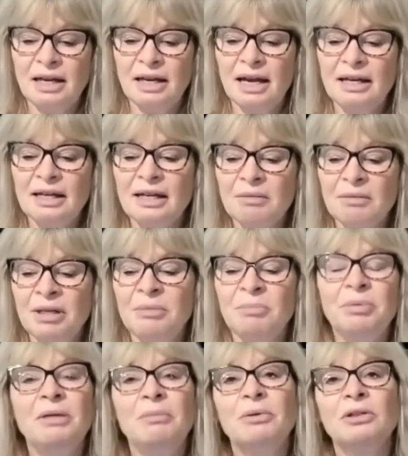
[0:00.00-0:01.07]
and it can mean
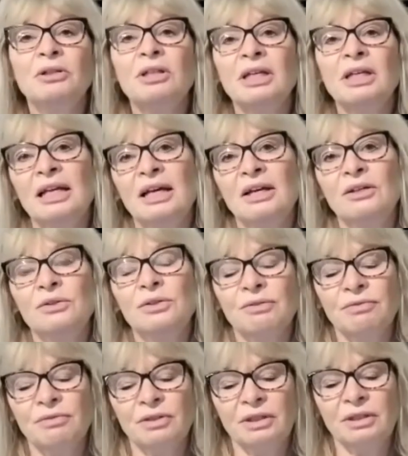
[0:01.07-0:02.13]
people looking at you
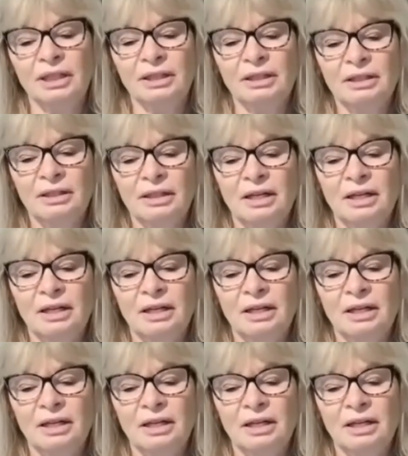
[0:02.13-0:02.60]
differently,